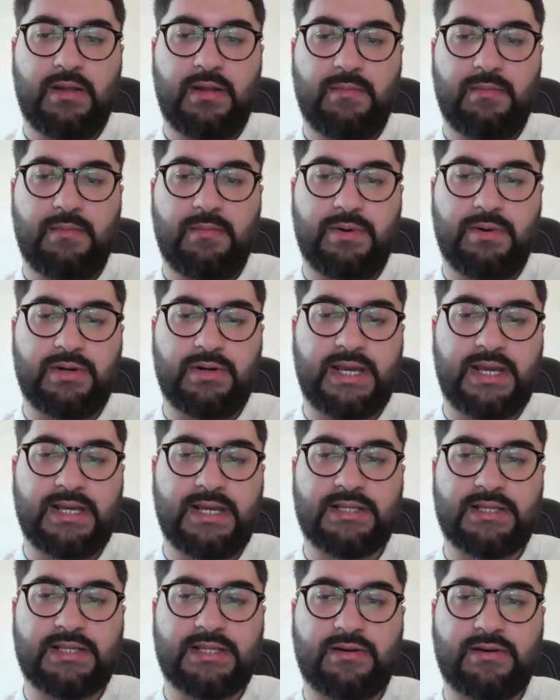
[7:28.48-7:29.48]
But Ortega's
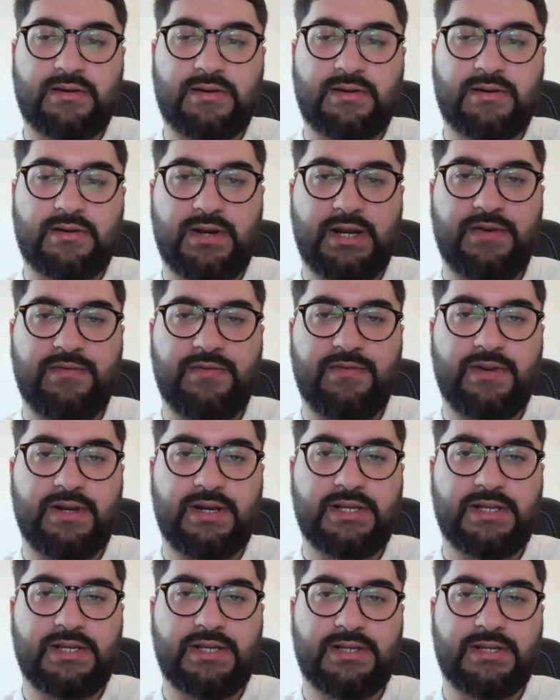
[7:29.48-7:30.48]
a tough guy to
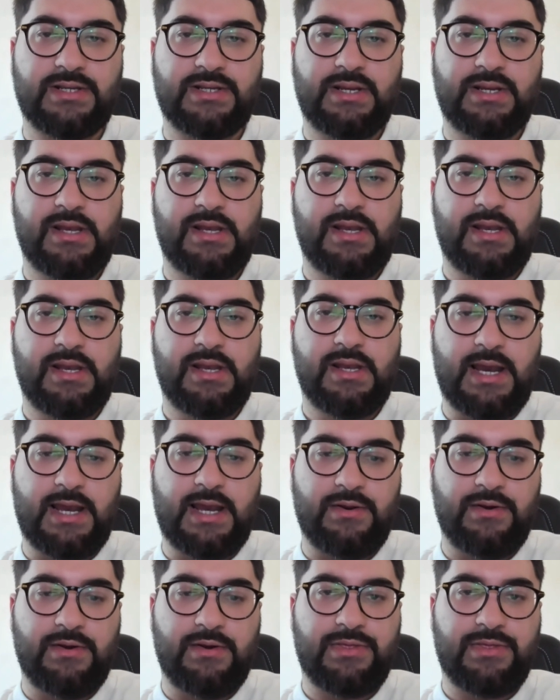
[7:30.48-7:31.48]
finish.
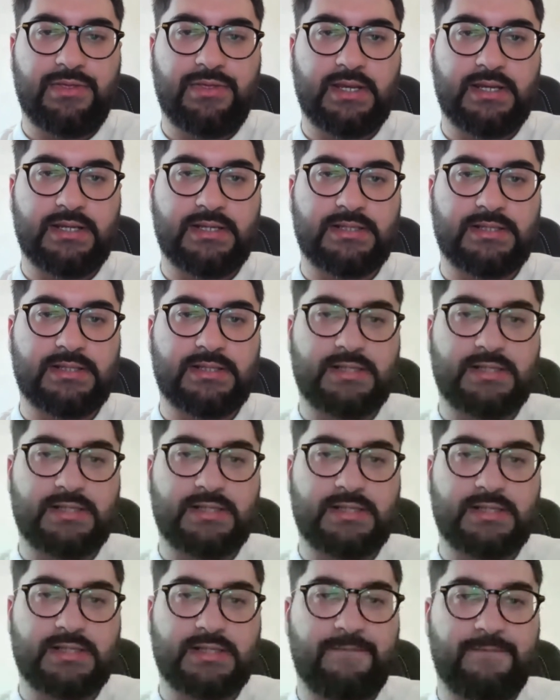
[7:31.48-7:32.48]
Another thing is that,
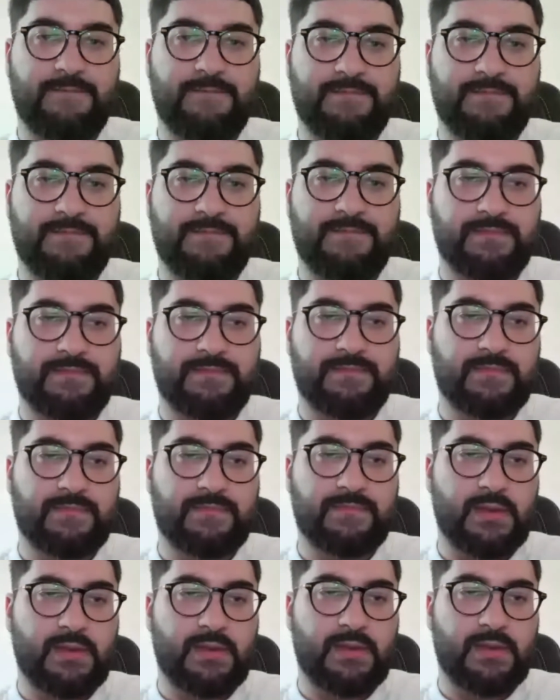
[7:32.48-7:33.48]

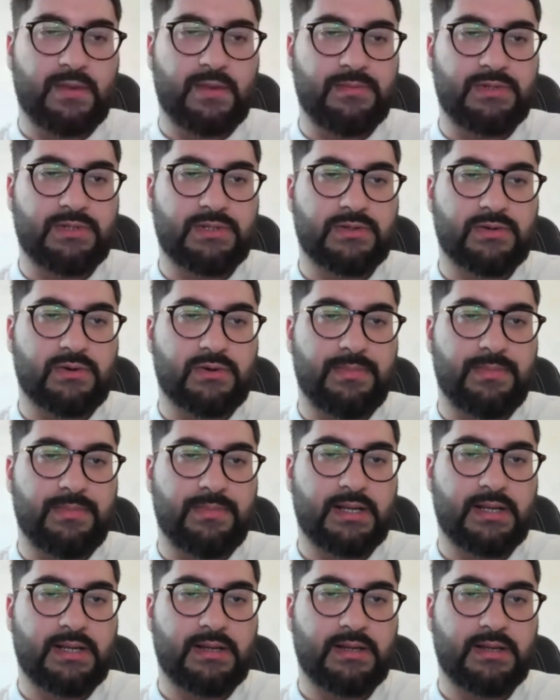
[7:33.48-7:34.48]
let me just go
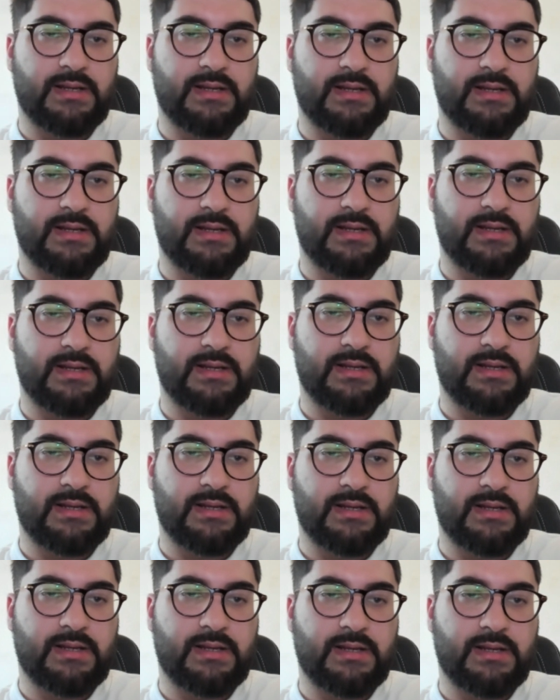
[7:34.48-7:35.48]
back. So
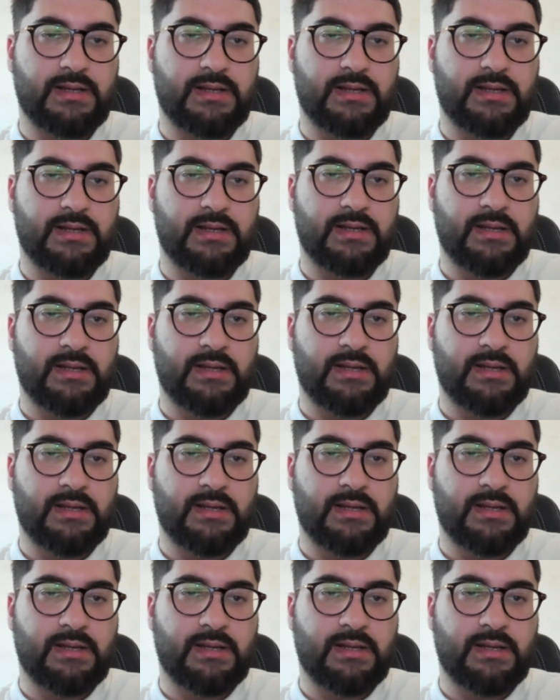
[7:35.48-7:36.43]
another thing is that,